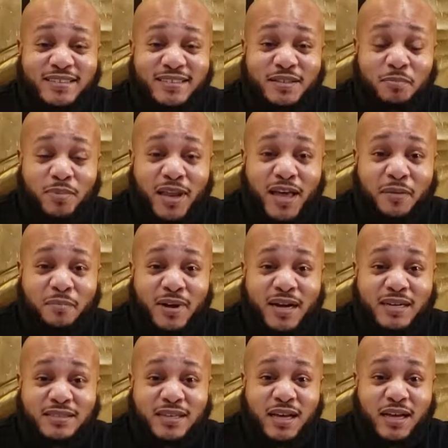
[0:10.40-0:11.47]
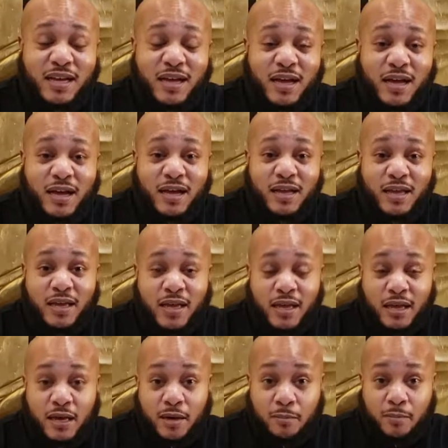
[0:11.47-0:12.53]
it's the Black Bonsai Guy,
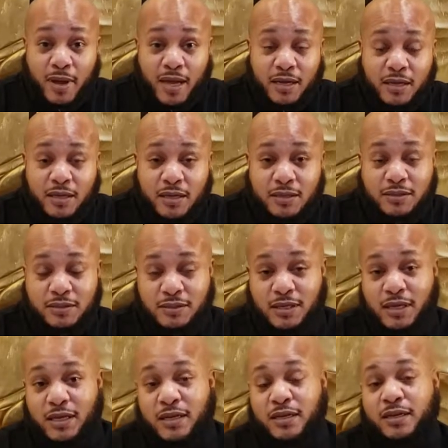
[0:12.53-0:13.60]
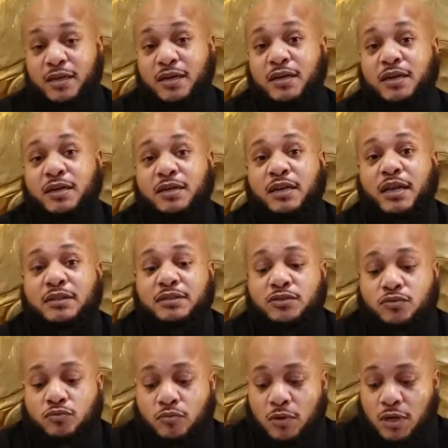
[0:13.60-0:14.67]
and I'm back again today. I'd like to
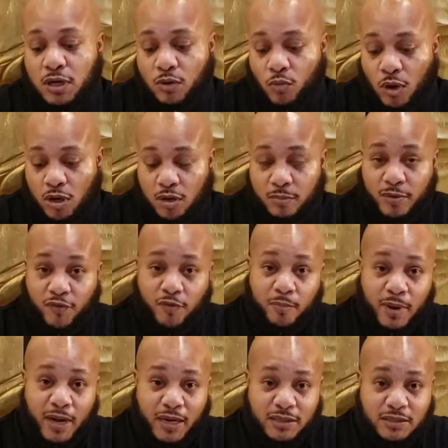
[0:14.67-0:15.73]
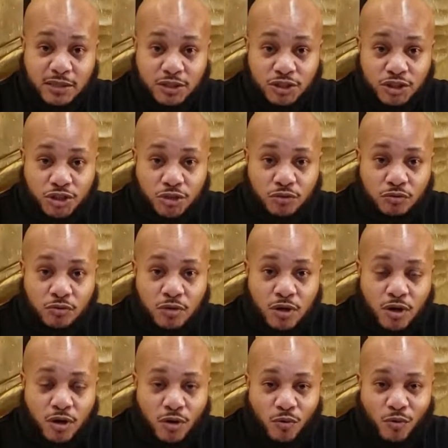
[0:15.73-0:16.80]
welcome everybody to the show.
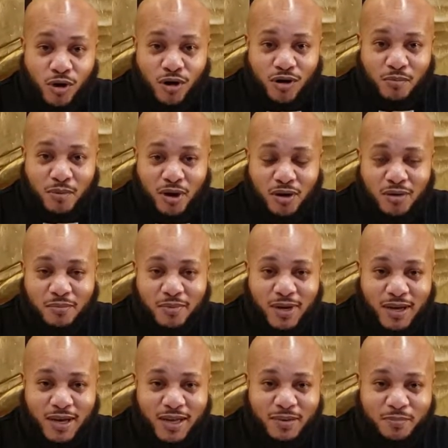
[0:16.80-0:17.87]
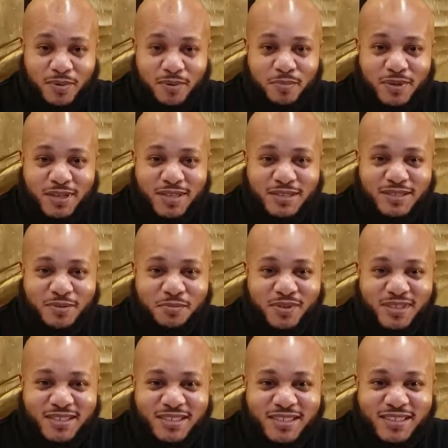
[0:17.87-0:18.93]
Welcome all of my BBs and
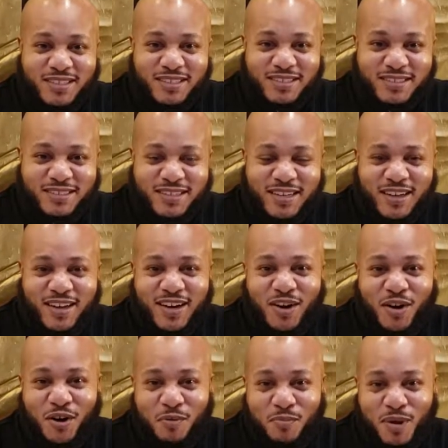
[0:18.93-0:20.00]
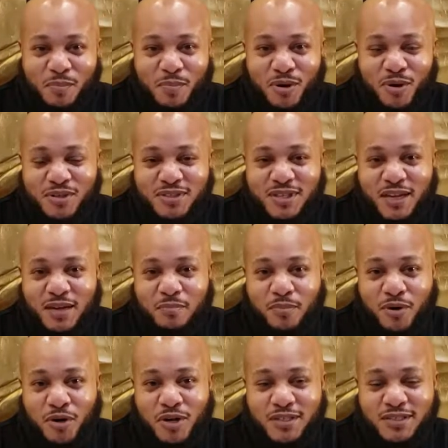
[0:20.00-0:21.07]
PGs, all my bonsai
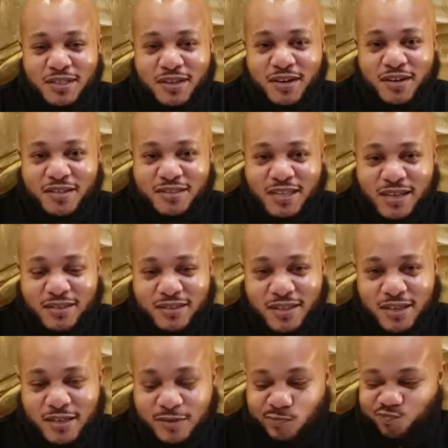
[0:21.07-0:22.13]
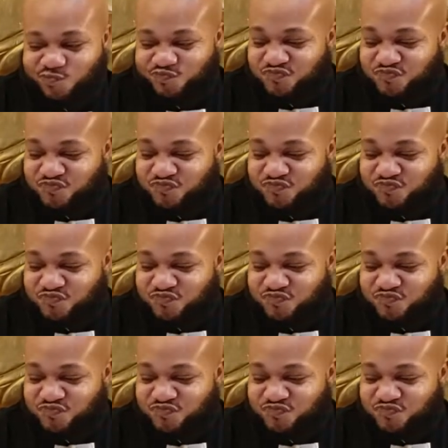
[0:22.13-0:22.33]
boys and girls out there.